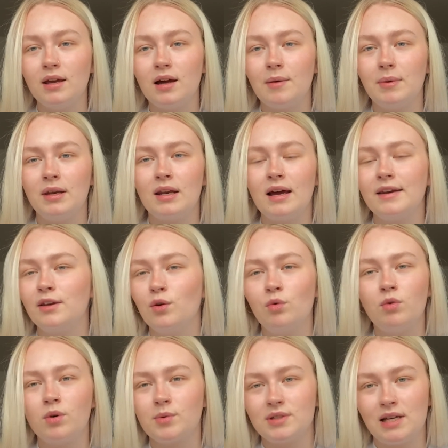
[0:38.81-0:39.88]
I mean, I knew
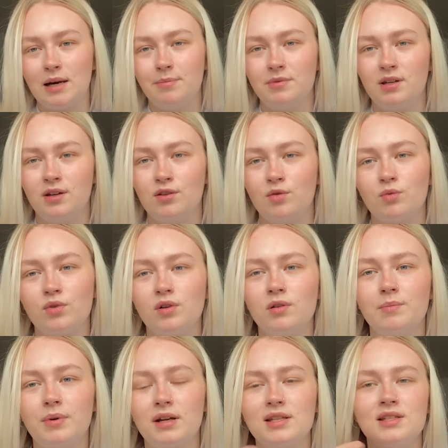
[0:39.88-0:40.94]
what was happening in the
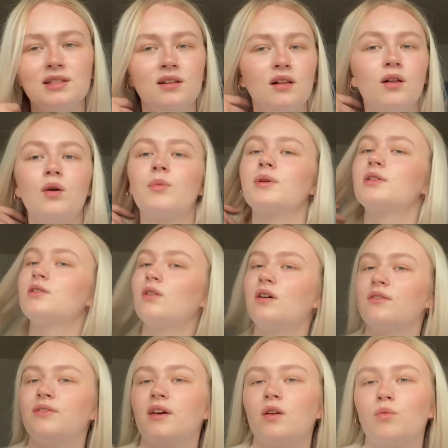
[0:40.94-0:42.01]
world, but I still always
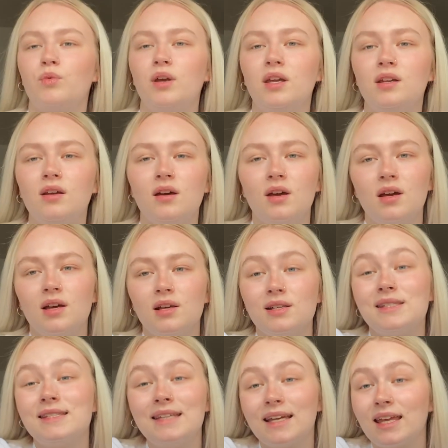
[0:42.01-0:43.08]
thought that we'd
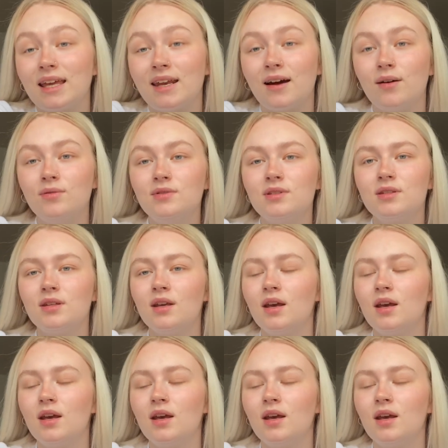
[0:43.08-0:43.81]
stick it out.